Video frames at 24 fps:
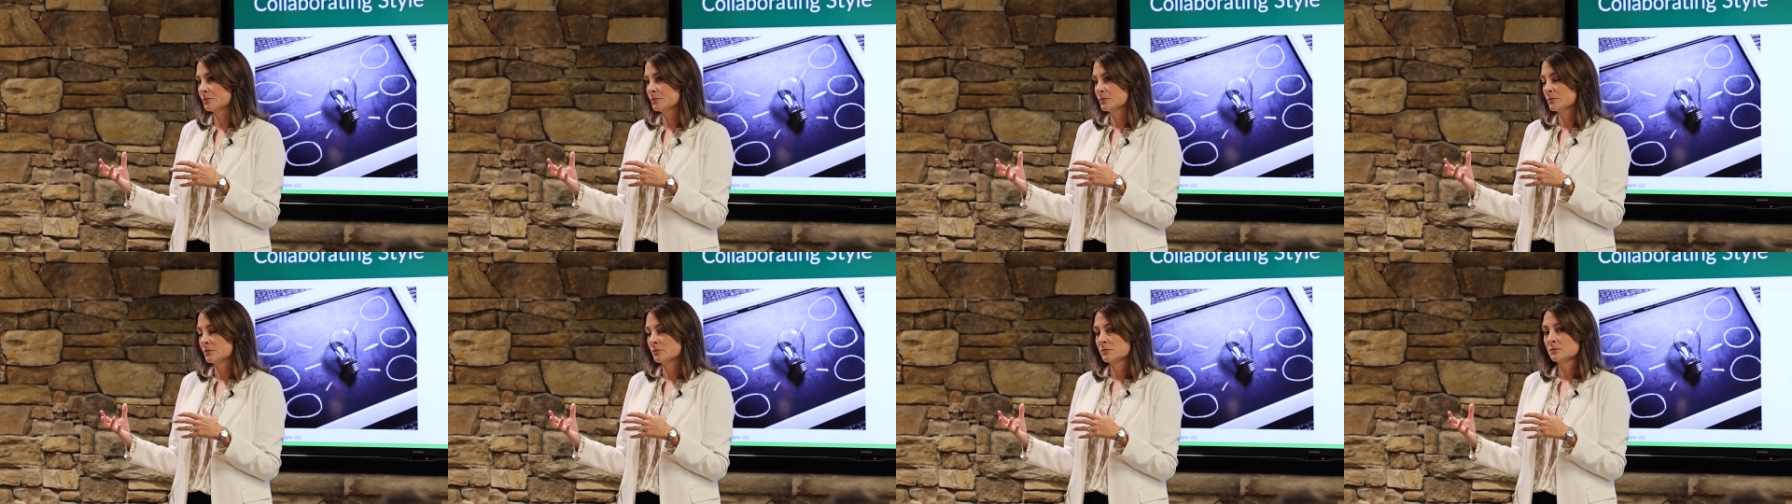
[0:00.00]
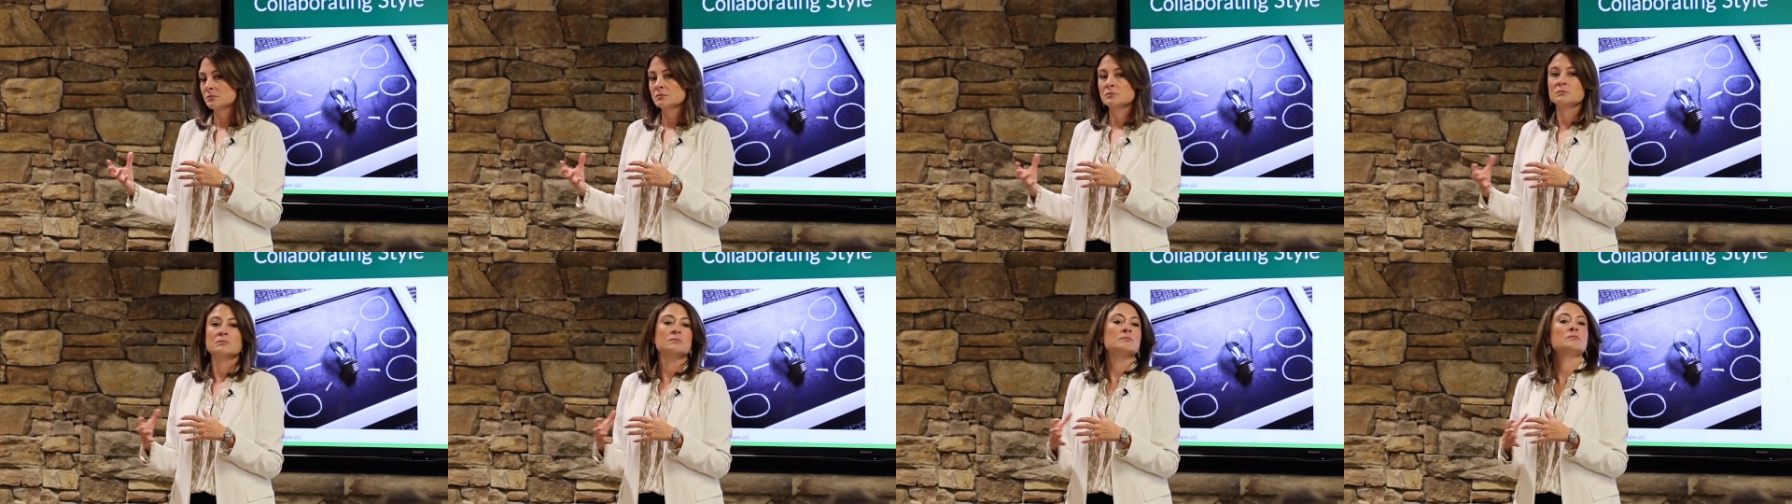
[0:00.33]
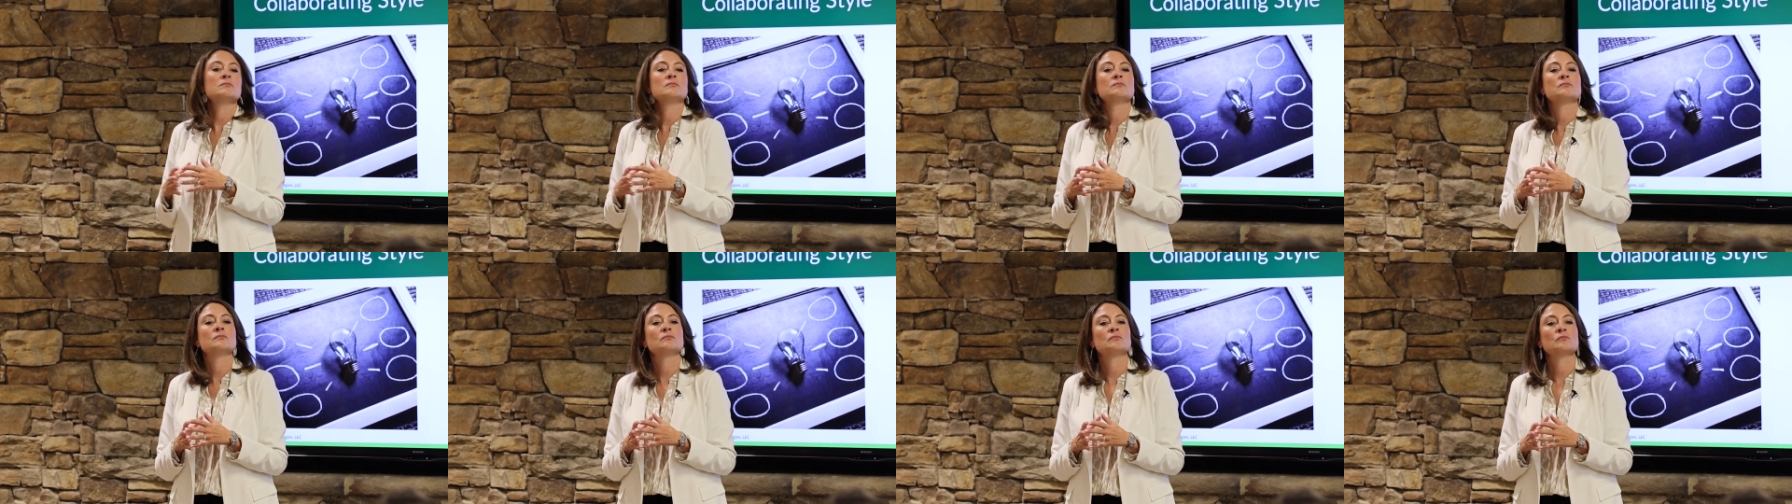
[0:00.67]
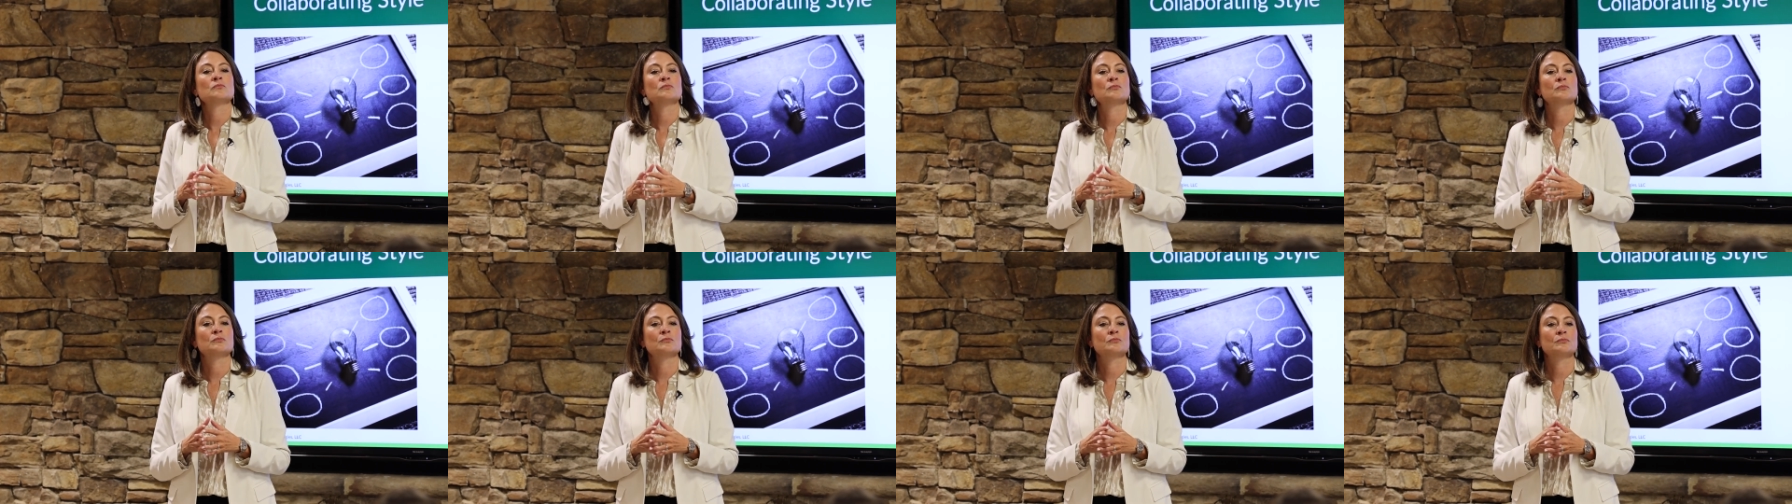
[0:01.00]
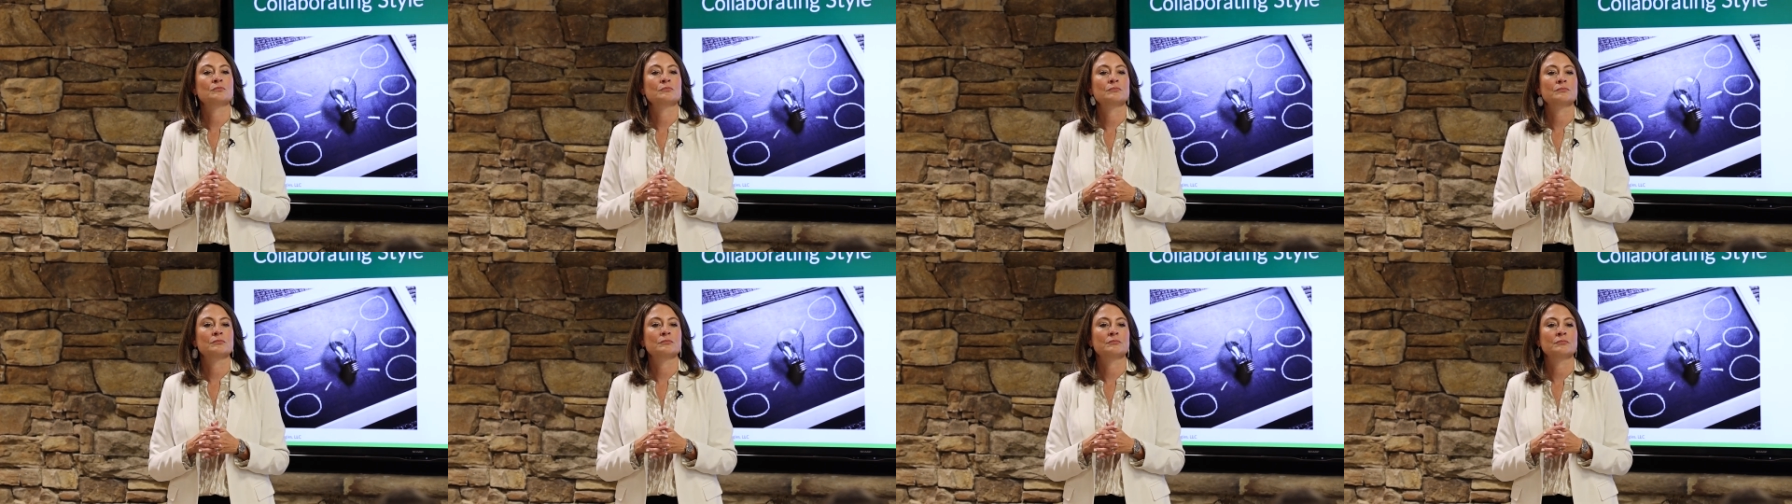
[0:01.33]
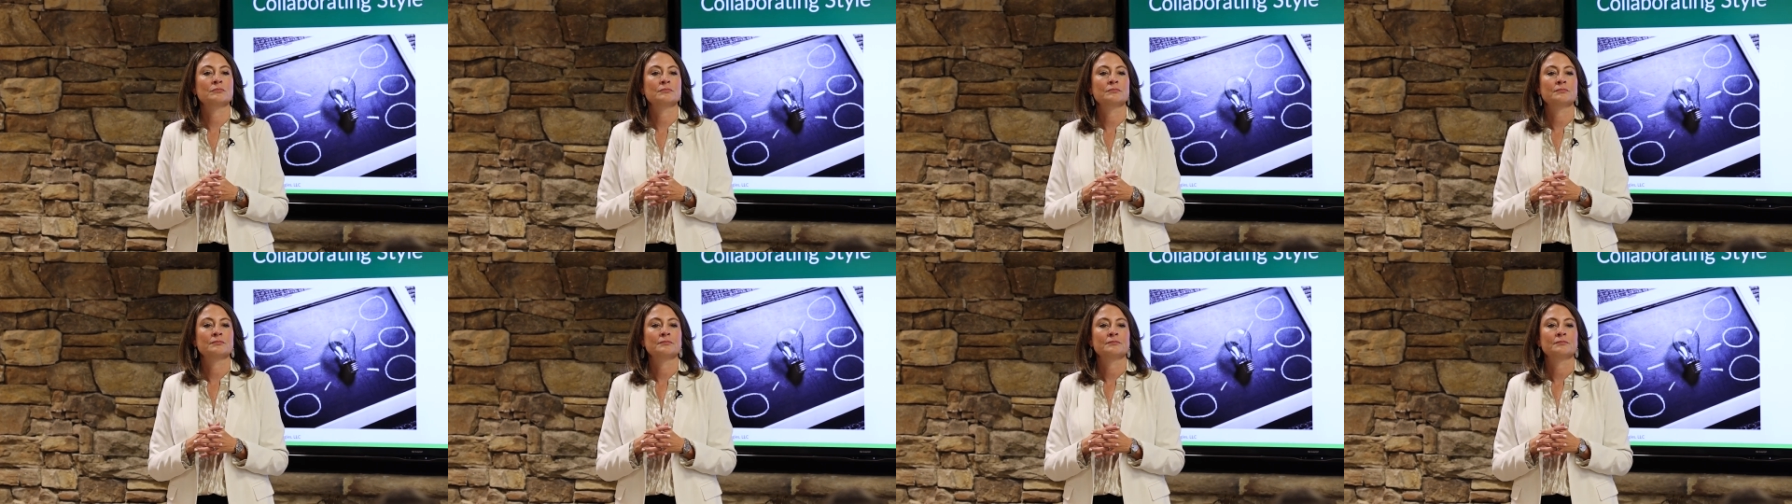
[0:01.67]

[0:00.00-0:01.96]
Does it always require follow-up?